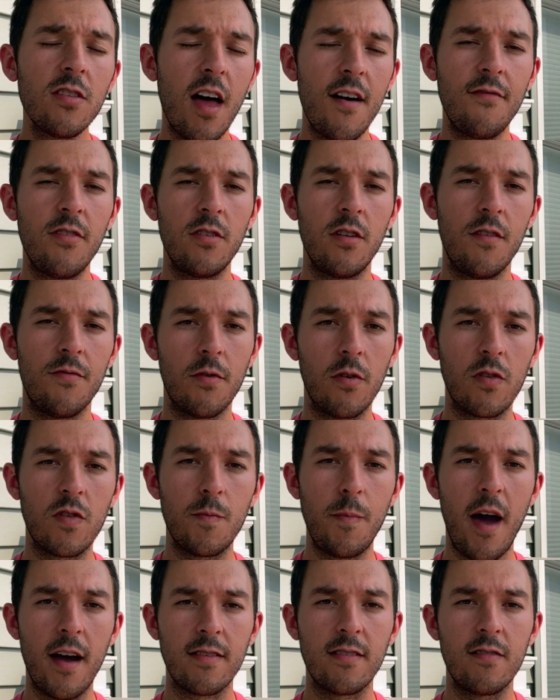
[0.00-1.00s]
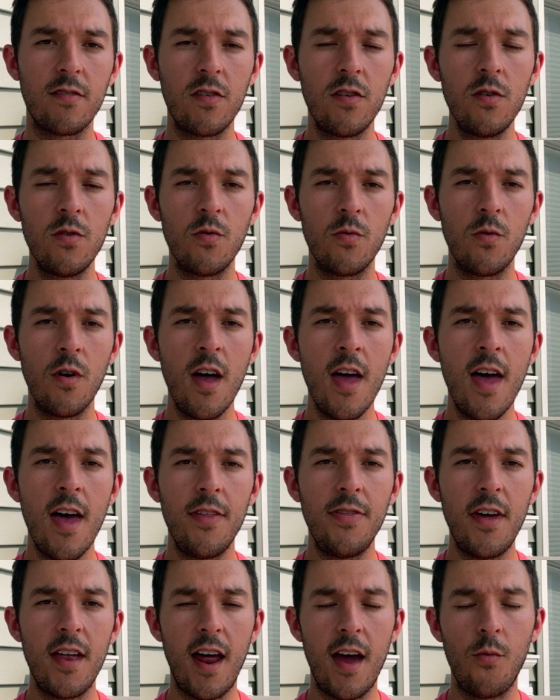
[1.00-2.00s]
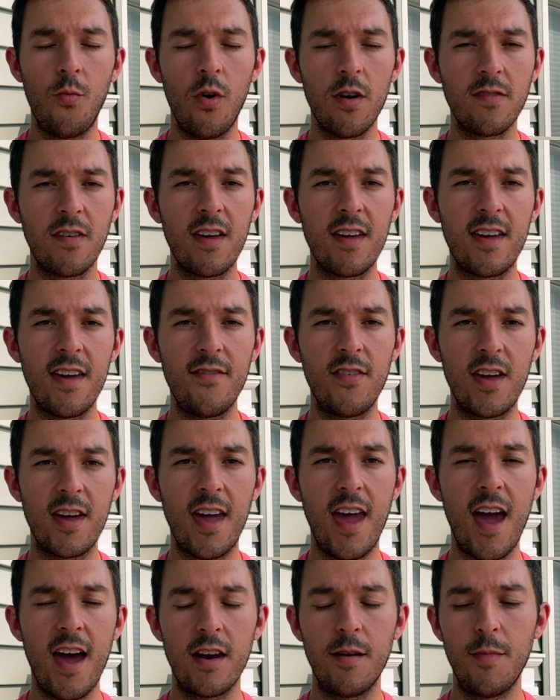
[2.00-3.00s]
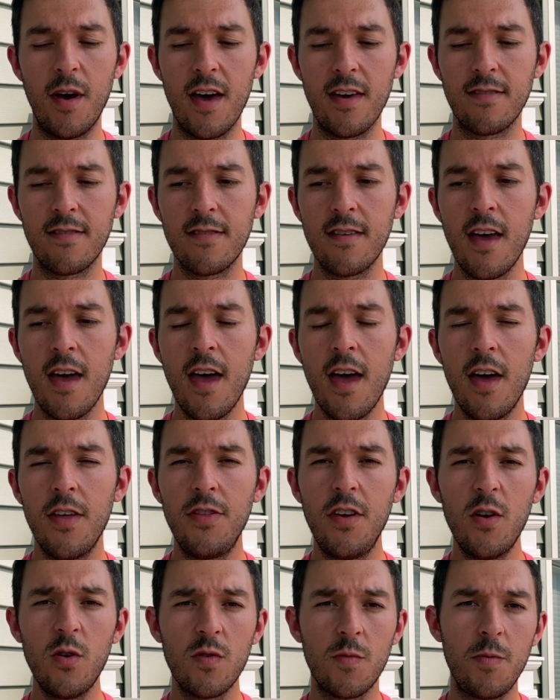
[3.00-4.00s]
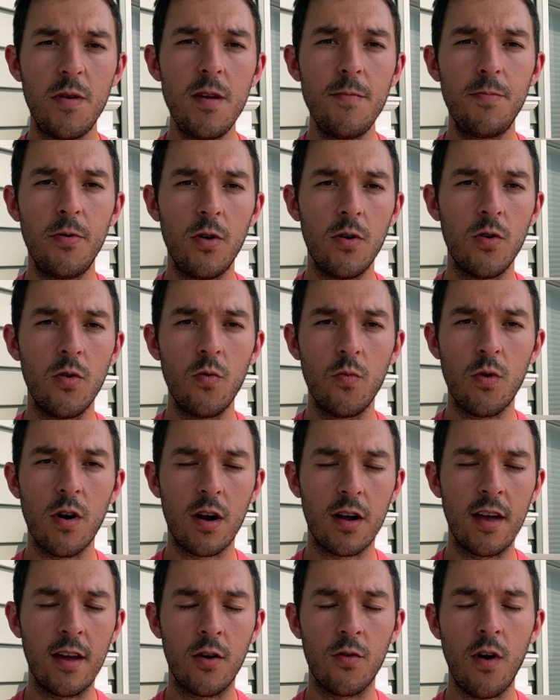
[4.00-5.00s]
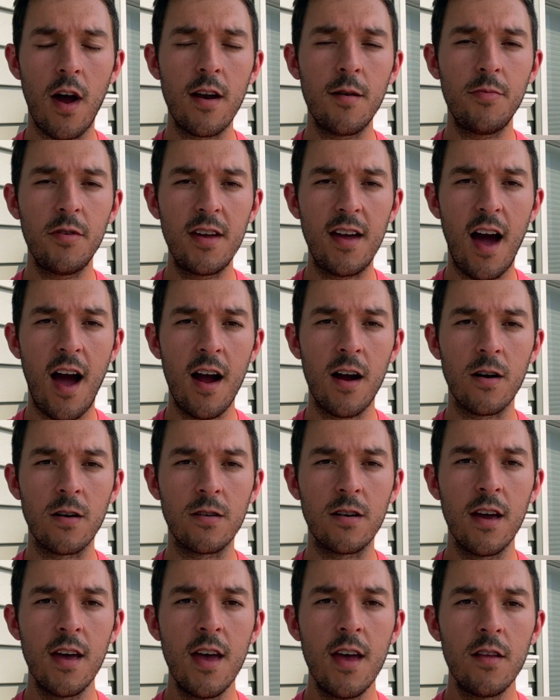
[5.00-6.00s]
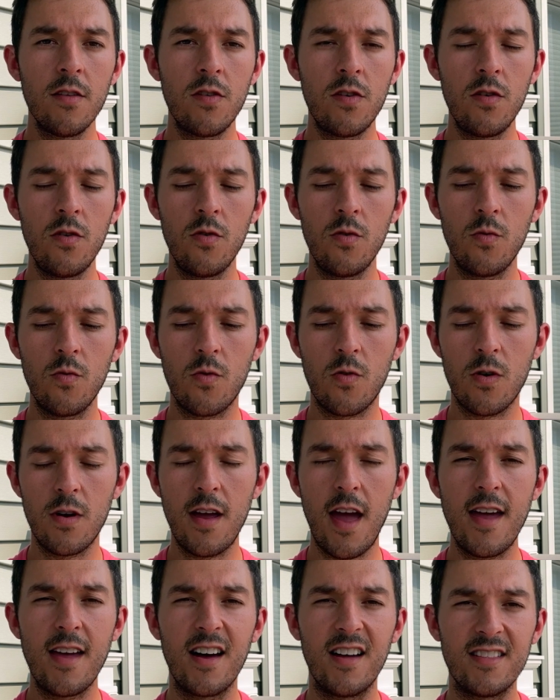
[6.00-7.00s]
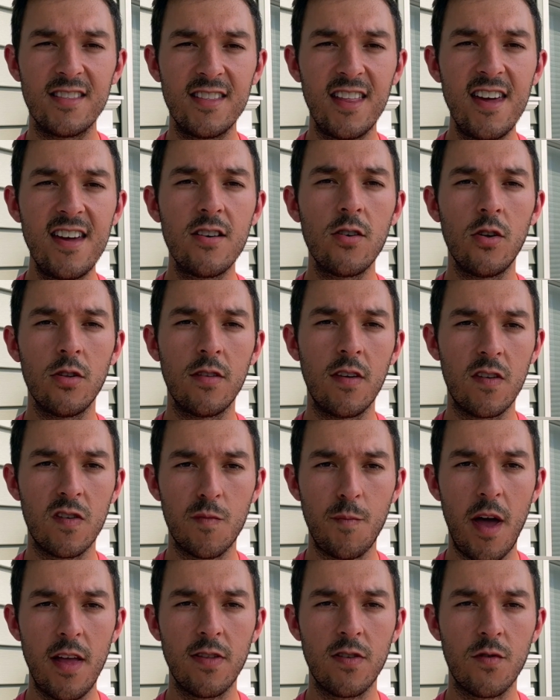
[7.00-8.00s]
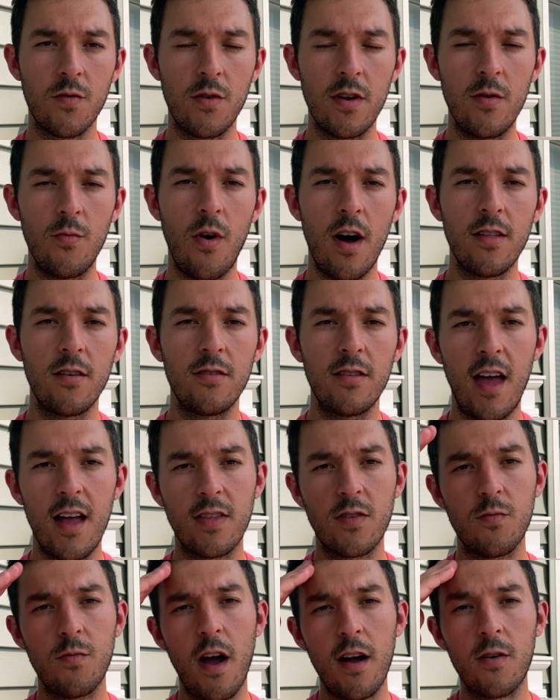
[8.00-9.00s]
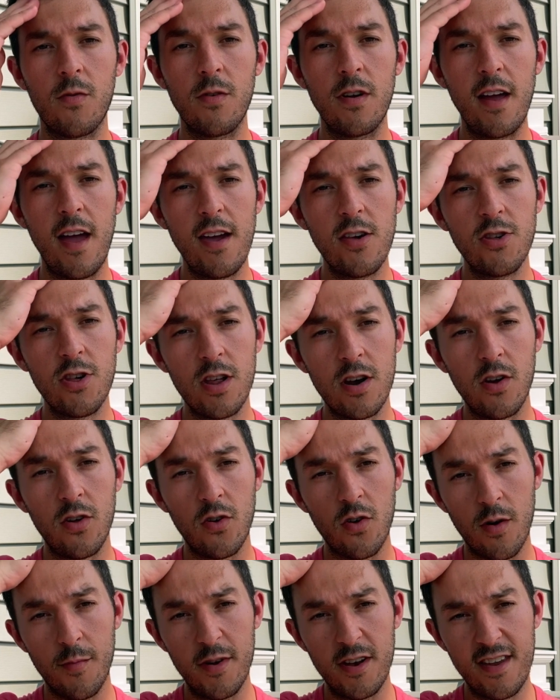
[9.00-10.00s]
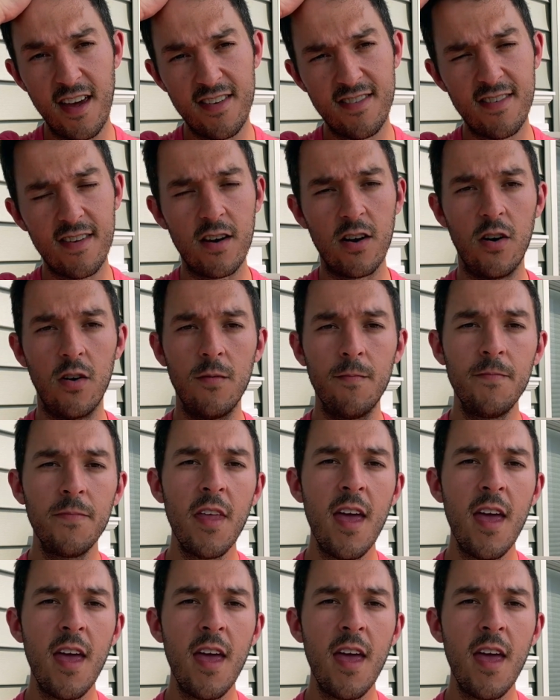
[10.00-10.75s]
level of respect too that I wasn't giving cannabis. There's people who work incredibly hard to create a legal dispensary, whether that's recreational or medicinal.